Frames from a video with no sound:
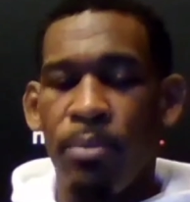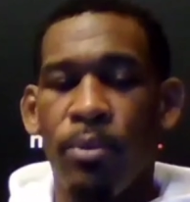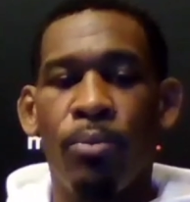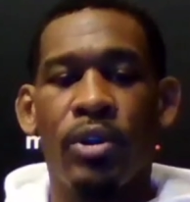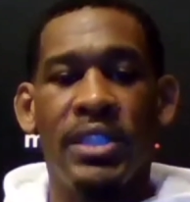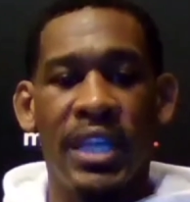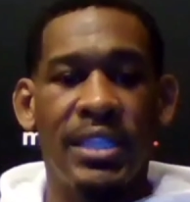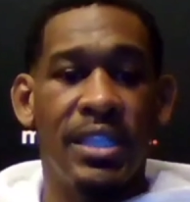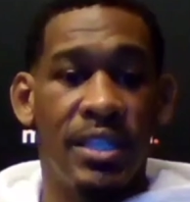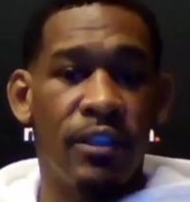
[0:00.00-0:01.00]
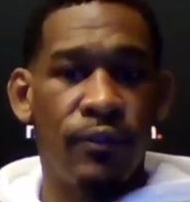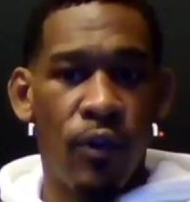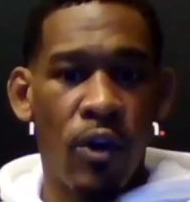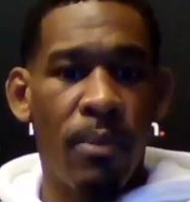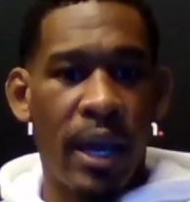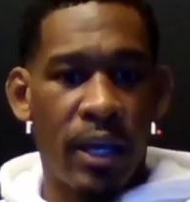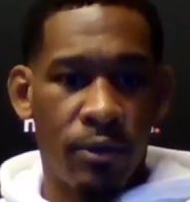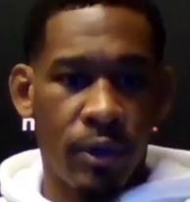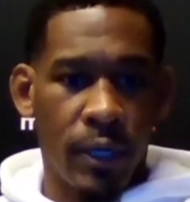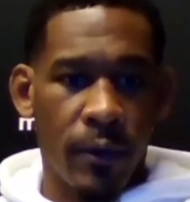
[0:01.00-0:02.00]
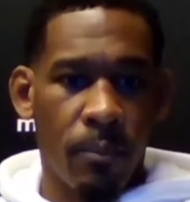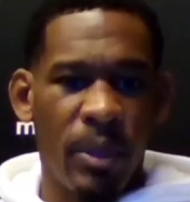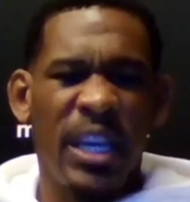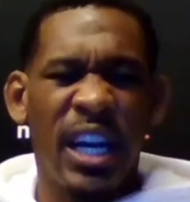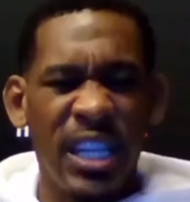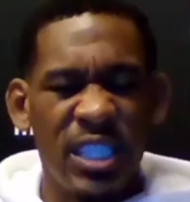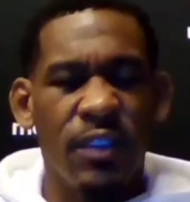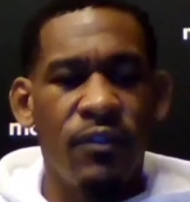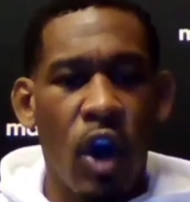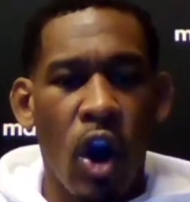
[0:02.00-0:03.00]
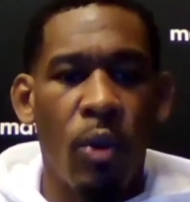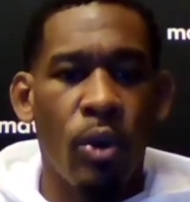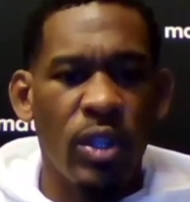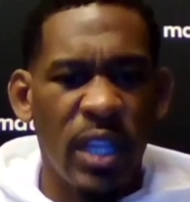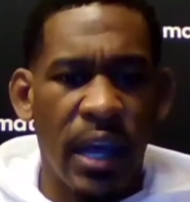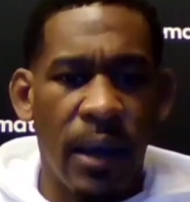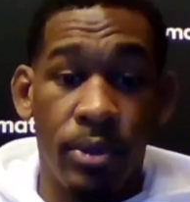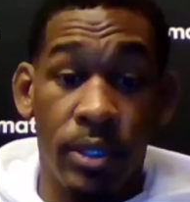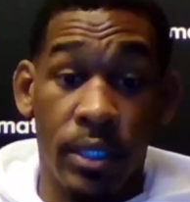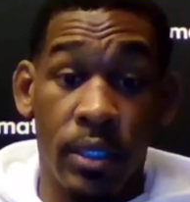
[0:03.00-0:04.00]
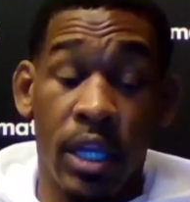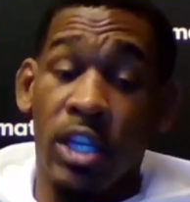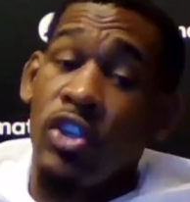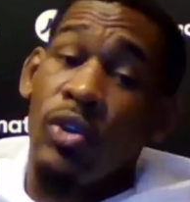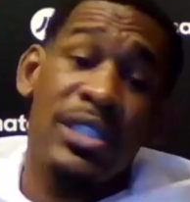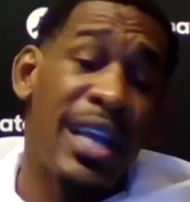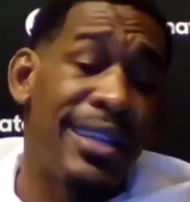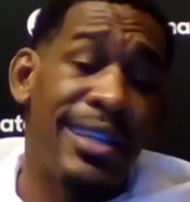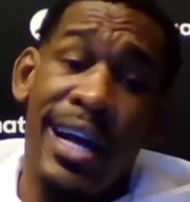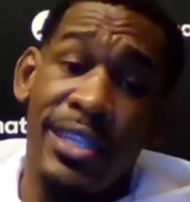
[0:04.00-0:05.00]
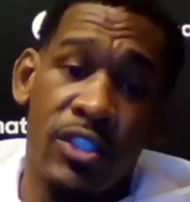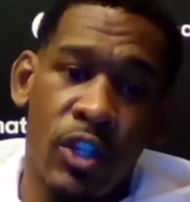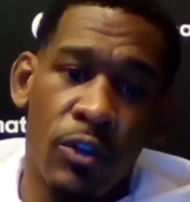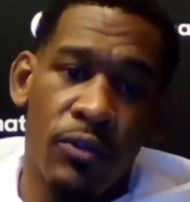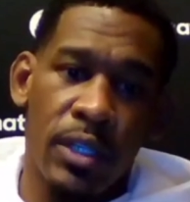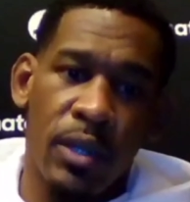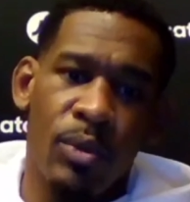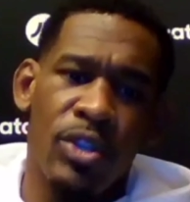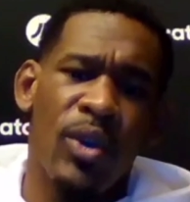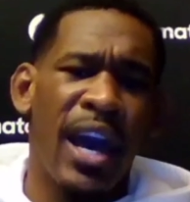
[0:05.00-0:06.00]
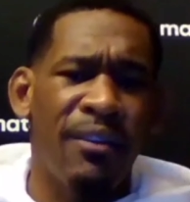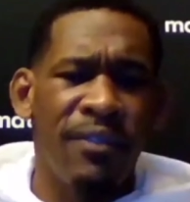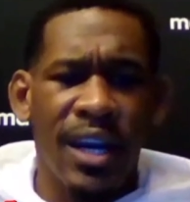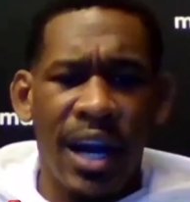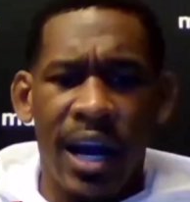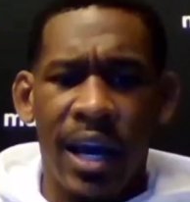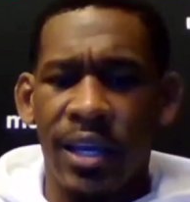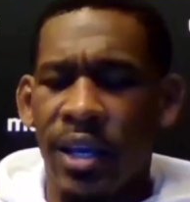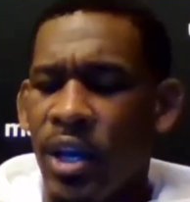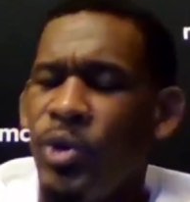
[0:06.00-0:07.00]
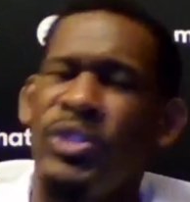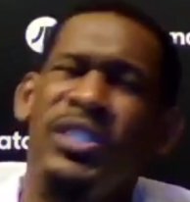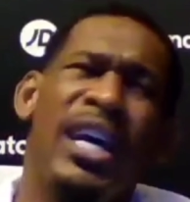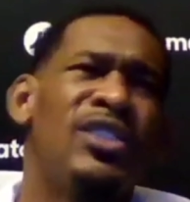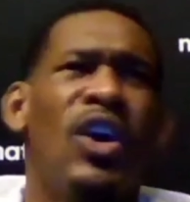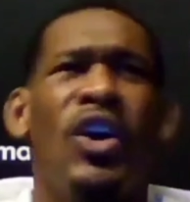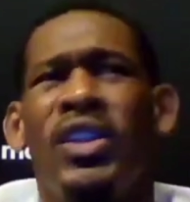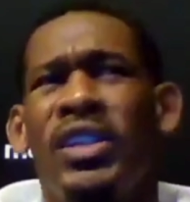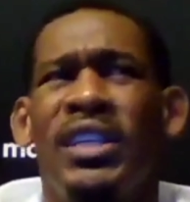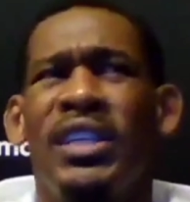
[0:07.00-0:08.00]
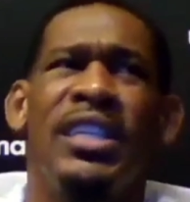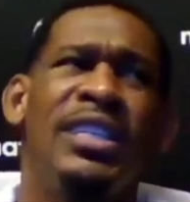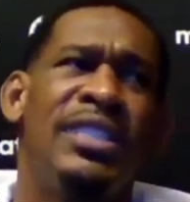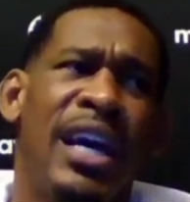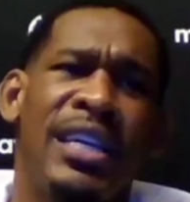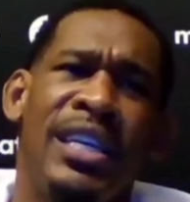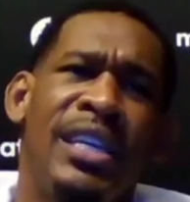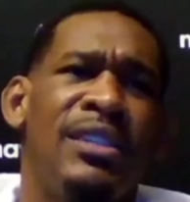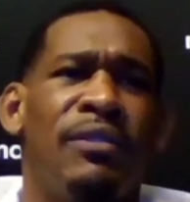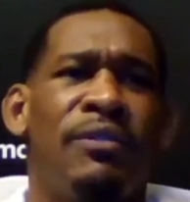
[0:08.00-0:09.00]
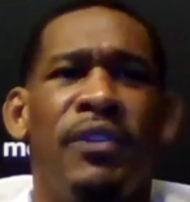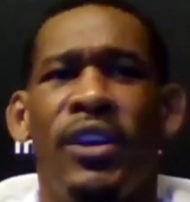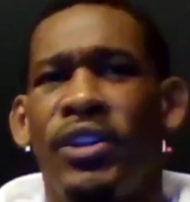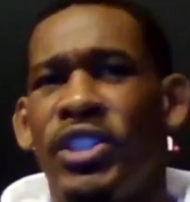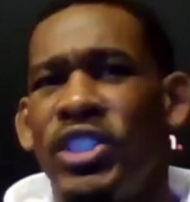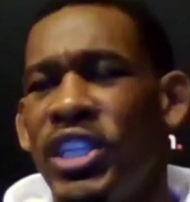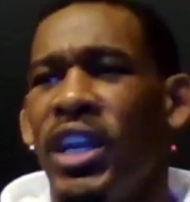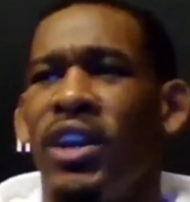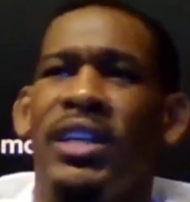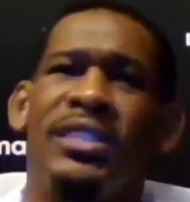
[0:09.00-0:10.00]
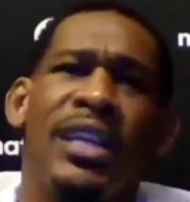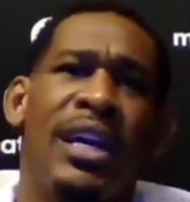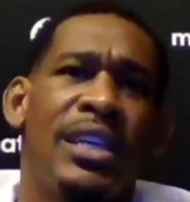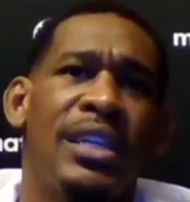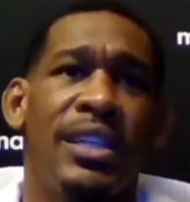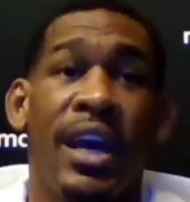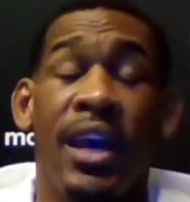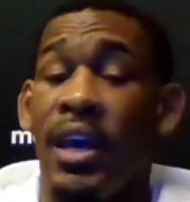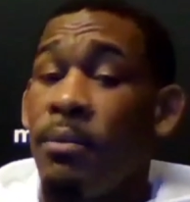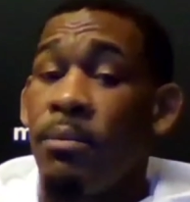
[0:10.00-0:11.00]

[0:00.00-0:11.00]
people predicted this for my career because of the hard work that I put in. So it's not non-deserving. And when you have a guy who says all of this, he's not getting the fair share, he's not getting that,